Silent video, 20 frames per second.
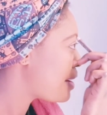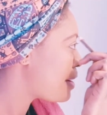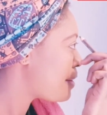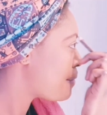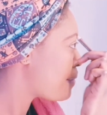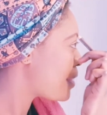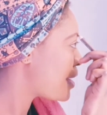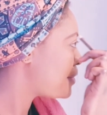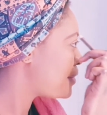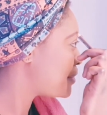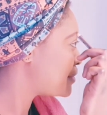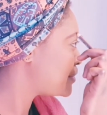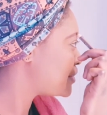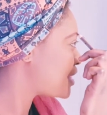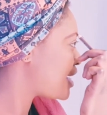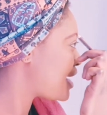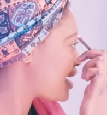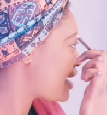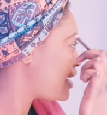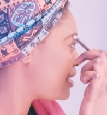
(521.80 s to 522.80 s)
Why
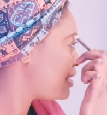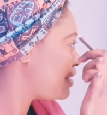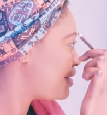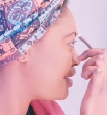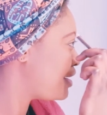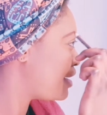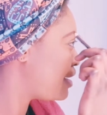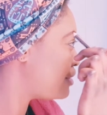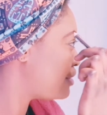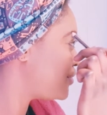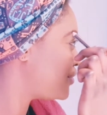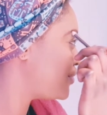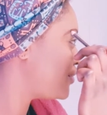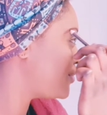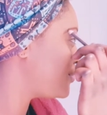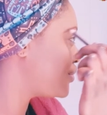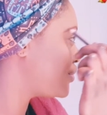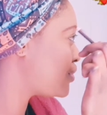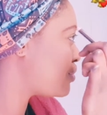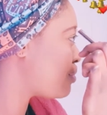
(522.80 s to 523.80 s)
don't I uh,
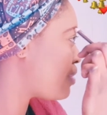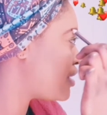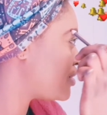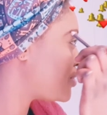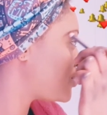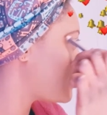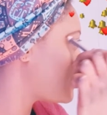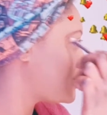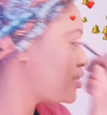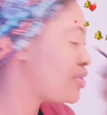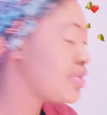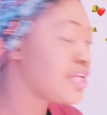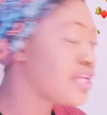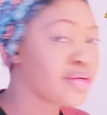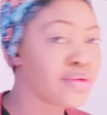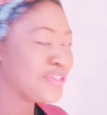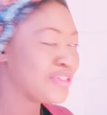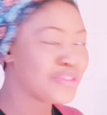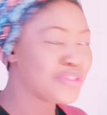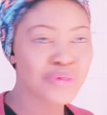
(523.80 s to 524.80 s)
use one stone to
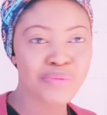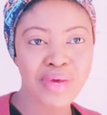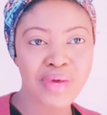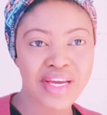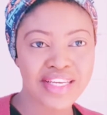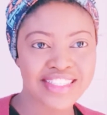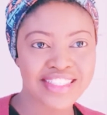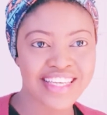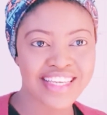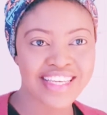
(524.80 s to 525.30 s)
kill two birds?